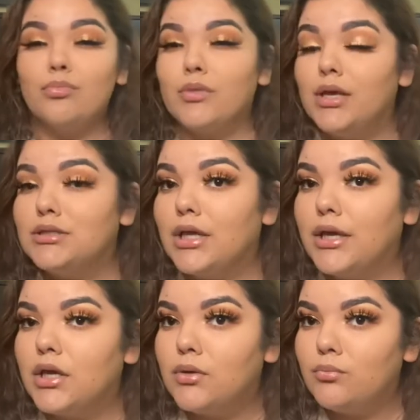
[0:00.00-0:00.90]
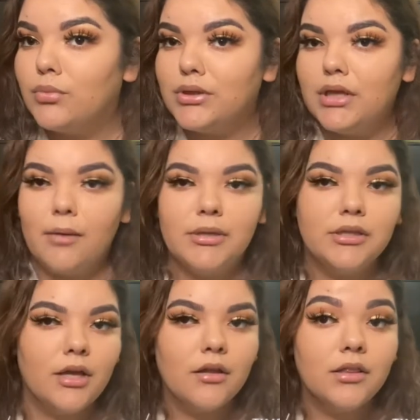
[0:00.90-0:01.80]
it's like, but I
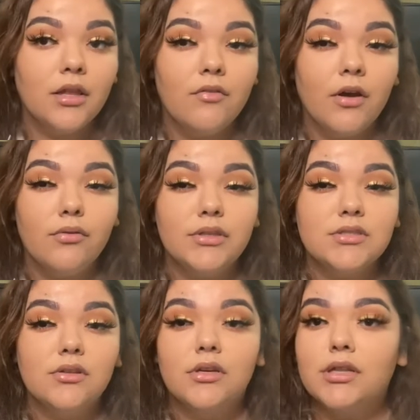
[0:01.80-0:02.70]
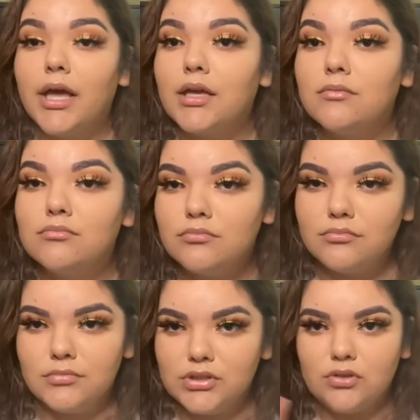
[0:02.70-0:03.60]
mean, I love how these look. Like
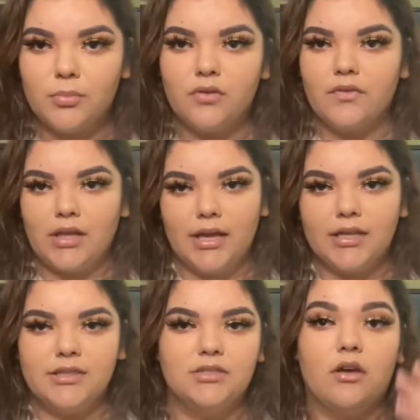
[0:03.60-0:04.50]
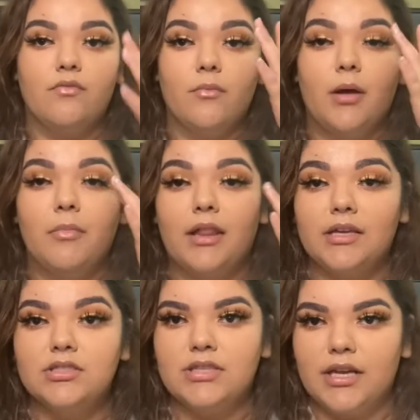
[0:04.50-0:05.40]
these are perfect. I get these off my
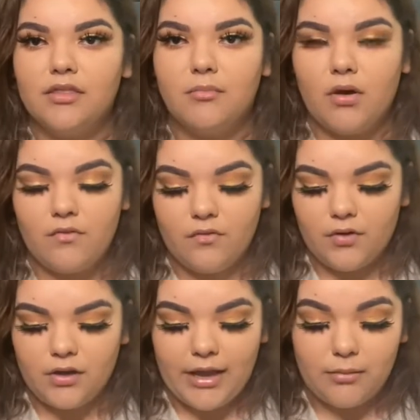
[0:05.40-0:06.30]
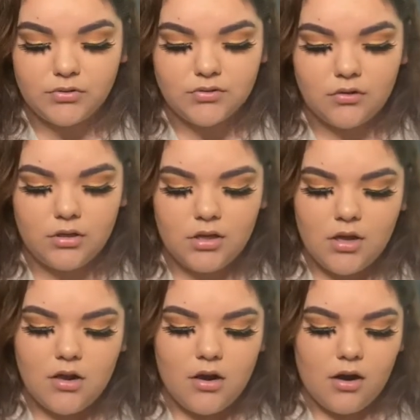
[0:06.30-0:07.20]
lashes, I get them off of Amazon.
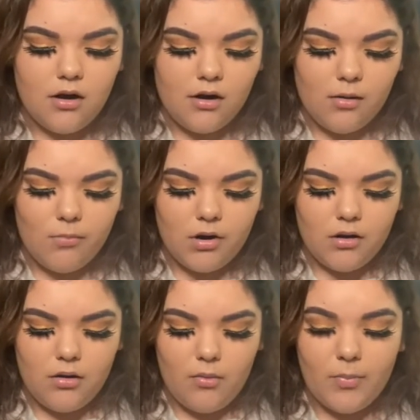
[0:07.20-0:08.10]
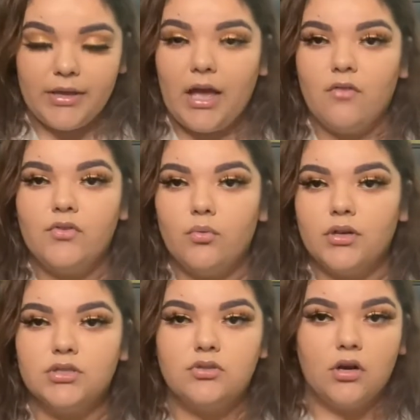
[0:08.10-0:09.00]
But yeah, if you
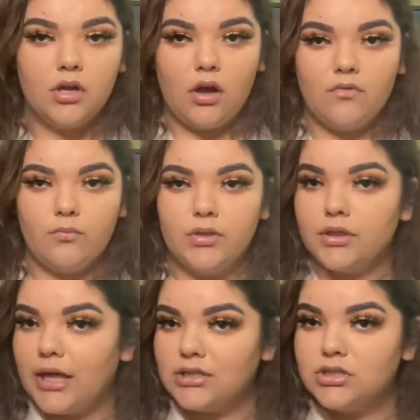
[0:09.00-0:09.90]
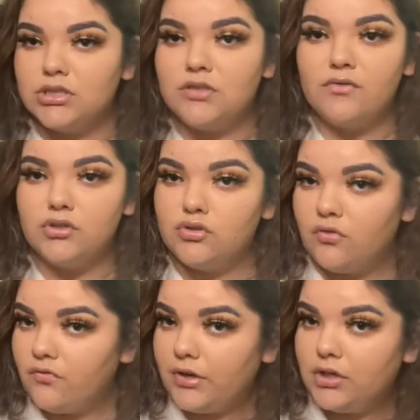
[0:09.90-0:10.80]
want to start off with lashes, if you're too
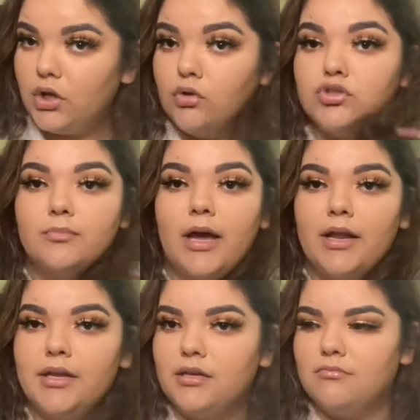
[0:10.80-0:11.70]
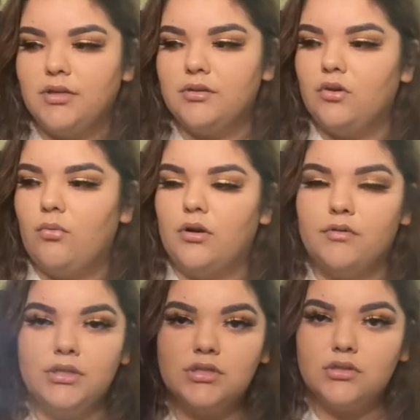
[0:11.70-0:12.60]
afraid to go dramatic, then no
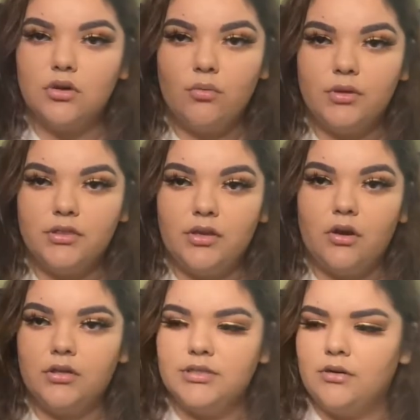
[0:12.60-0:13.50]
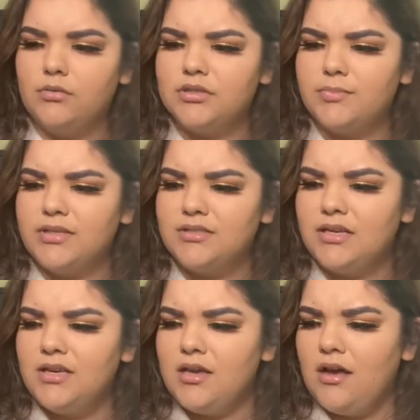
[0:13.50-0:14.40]
worries, go with the Ardell Wispies.
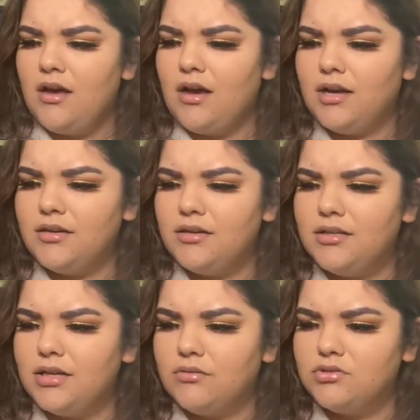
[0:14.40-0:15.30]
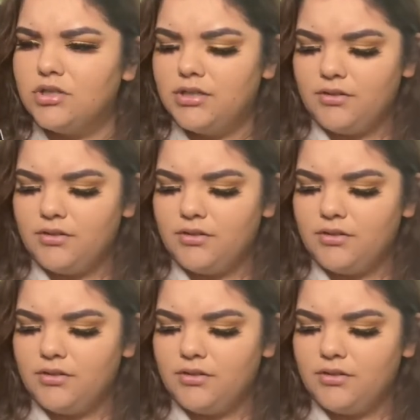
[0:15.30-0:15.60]
I was trying to